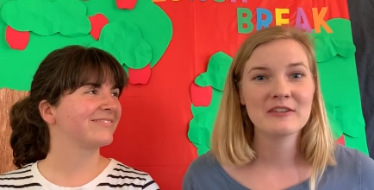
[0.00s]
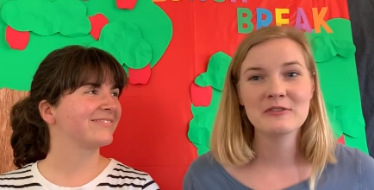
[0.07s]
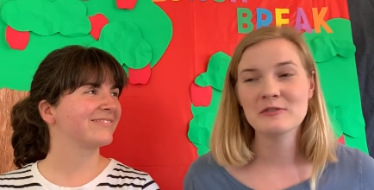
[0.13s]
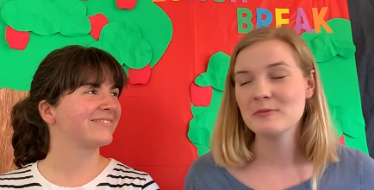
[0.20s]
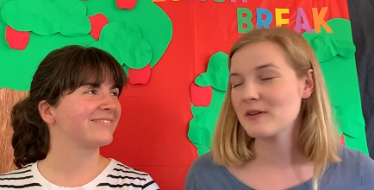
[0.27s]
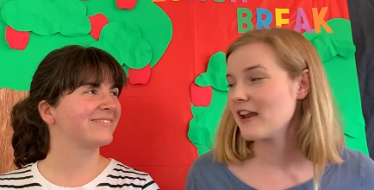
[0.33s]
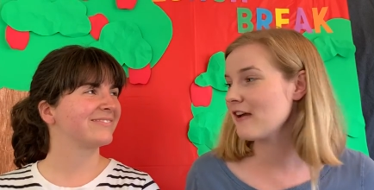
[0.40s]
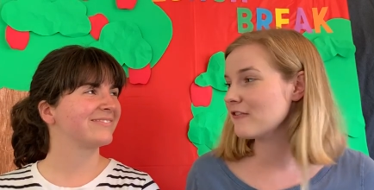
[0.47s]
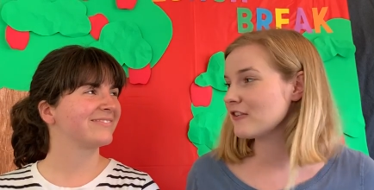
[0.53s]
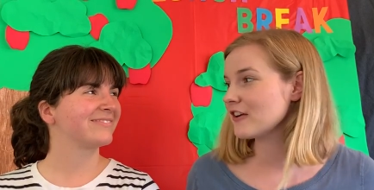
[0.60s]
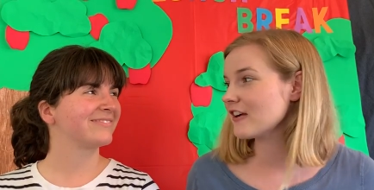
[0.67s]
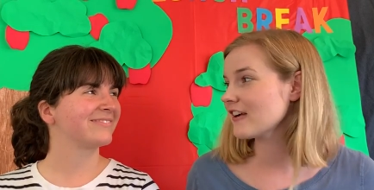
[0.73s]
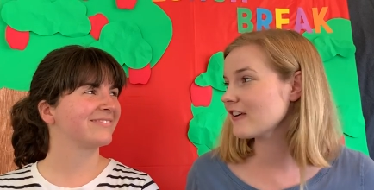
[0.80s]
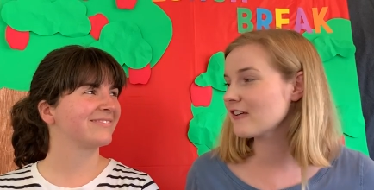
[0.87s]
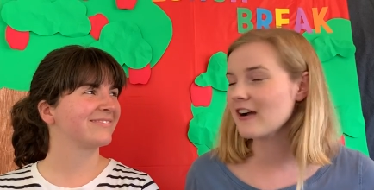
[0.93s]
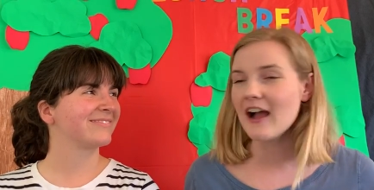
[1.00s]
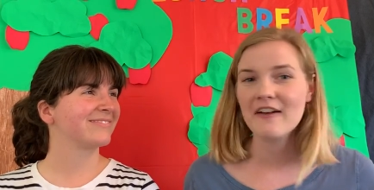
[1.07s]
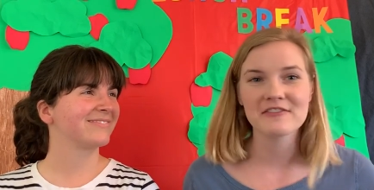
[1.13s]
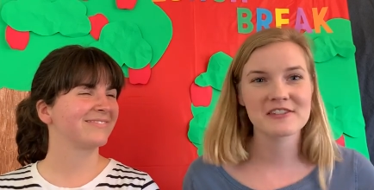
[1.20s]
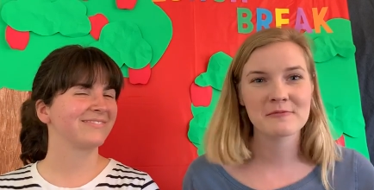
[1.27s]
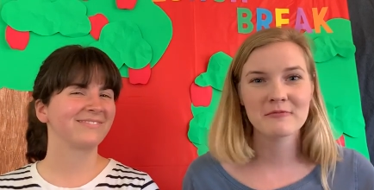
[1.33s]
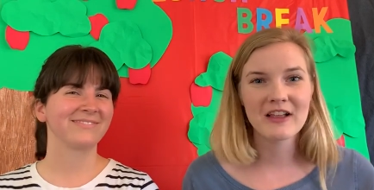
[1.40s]
Speaker 1: Use whatever
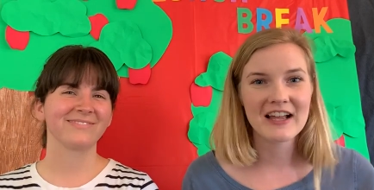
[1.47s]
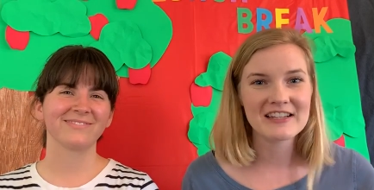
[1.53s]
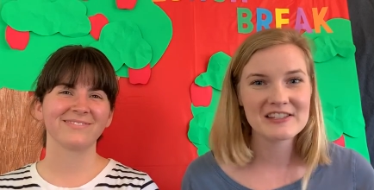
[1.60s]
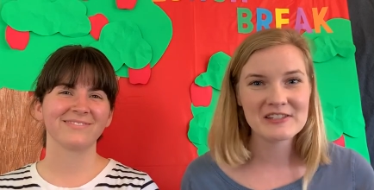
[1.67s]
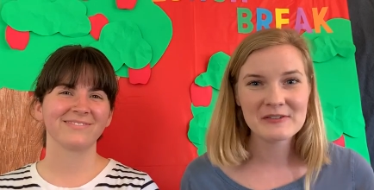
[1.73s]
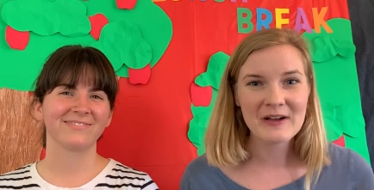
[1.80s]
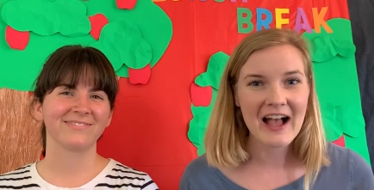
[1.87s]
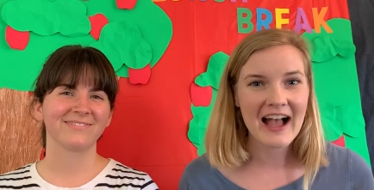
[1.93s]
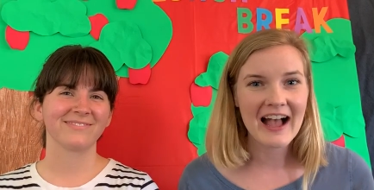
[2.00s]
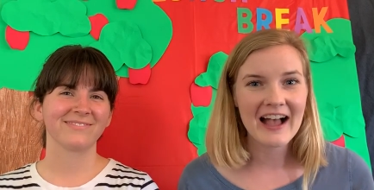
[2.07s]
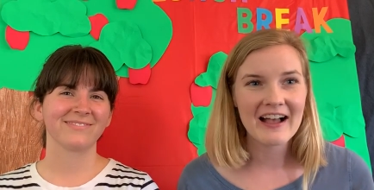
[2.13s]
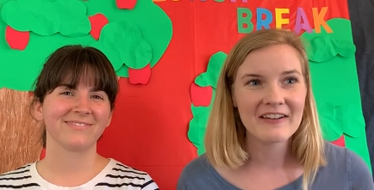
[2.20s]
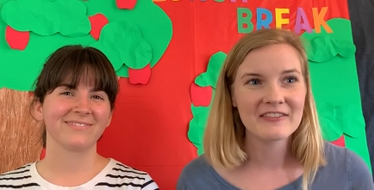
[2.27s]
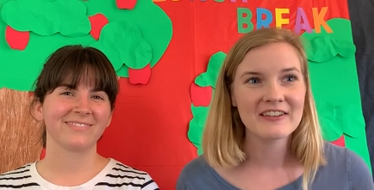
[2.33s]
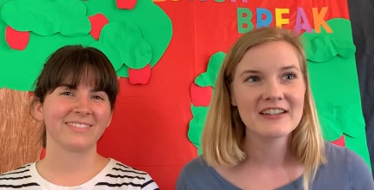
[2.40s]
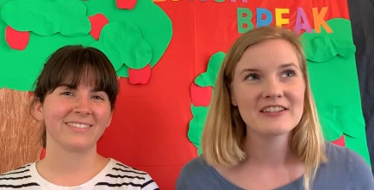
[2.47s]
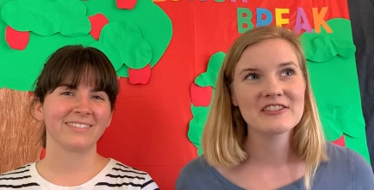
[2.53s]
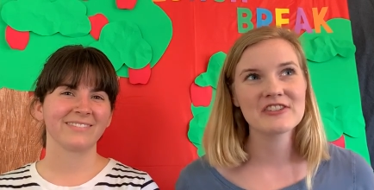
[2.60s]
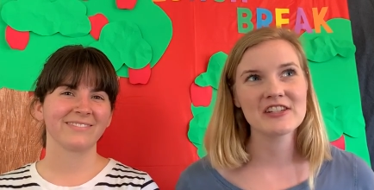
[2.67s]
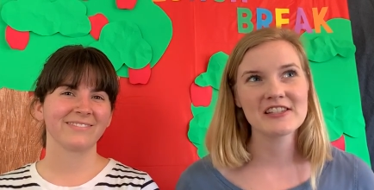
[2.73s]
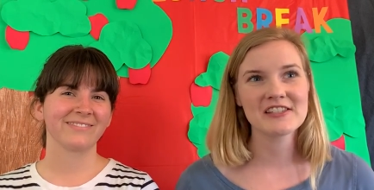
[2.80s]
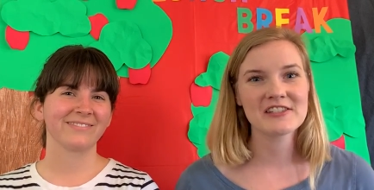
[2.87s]
craft supplies you have
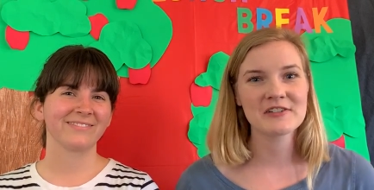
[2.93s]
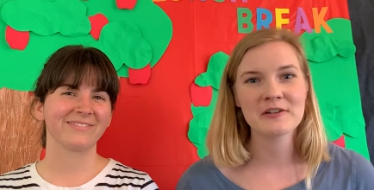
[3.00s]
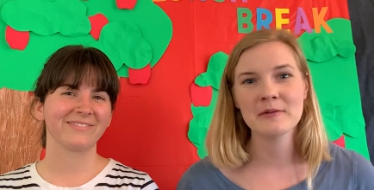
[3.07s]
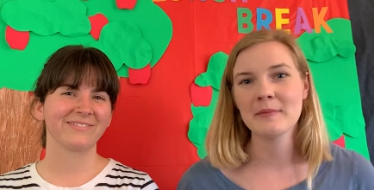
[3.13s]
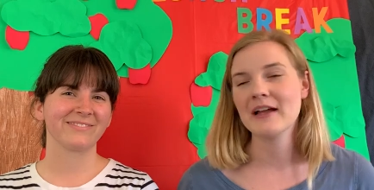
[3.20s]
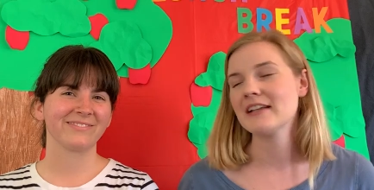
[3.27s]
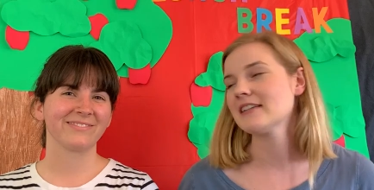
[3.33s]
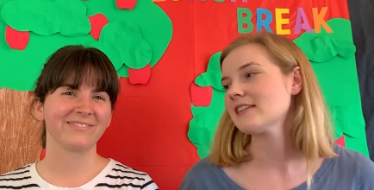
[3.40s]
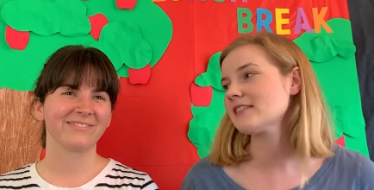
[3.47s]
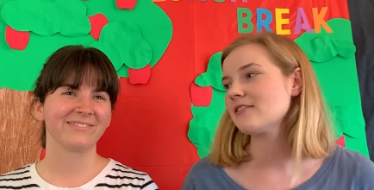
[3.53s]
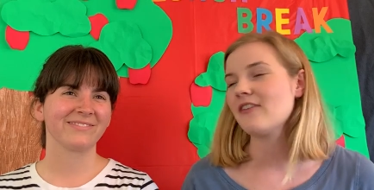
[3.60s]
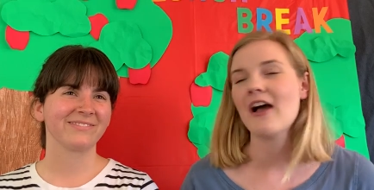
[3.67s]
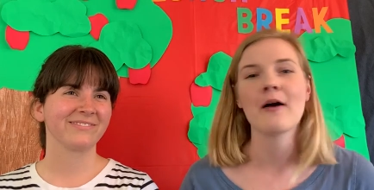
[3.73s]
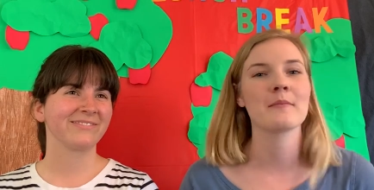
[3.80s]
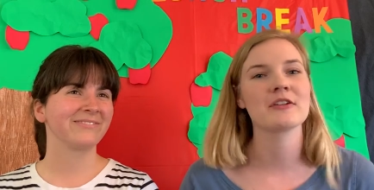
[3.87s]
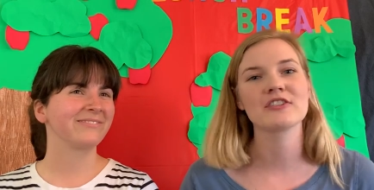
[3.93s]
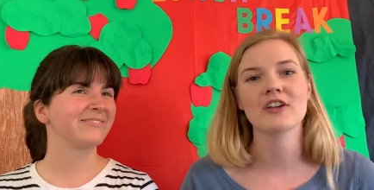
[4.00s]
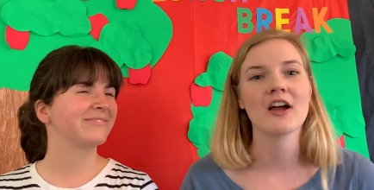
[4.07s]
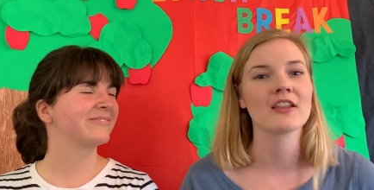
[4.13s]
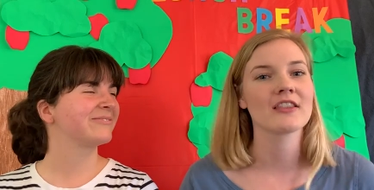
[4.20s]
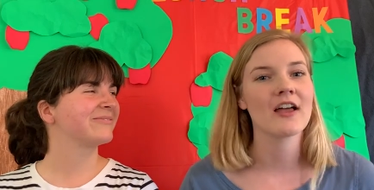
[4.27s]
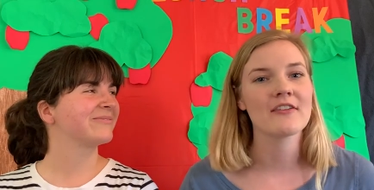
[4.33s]
just to remind us of how much
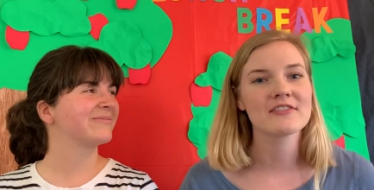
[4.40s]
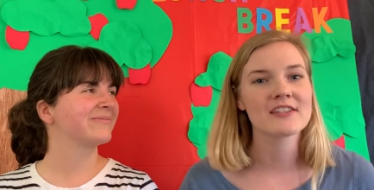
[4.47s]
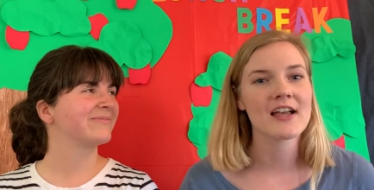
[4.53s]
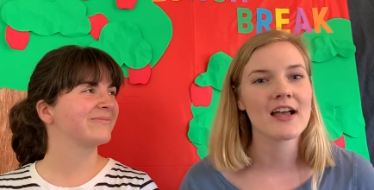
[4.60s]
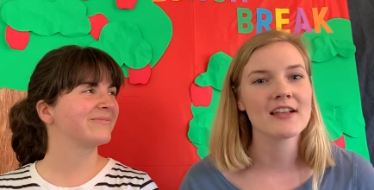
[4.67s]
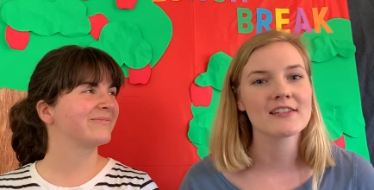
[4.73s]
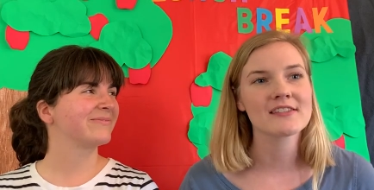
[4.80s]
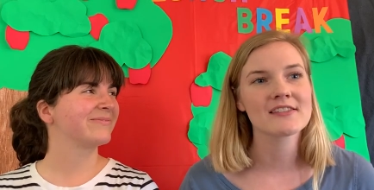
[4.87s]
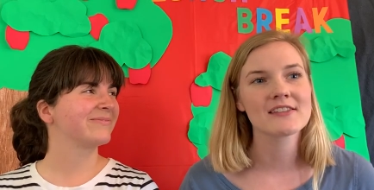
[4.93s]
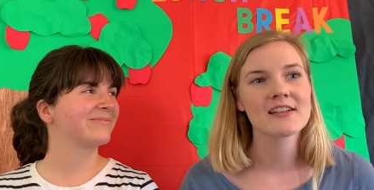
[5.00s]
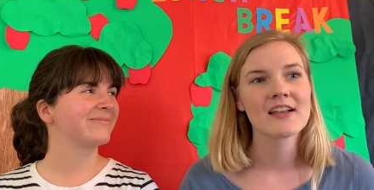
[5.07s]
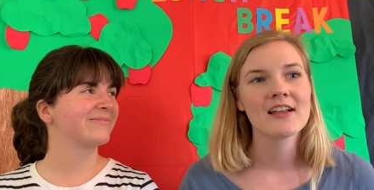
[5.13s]
God loves us.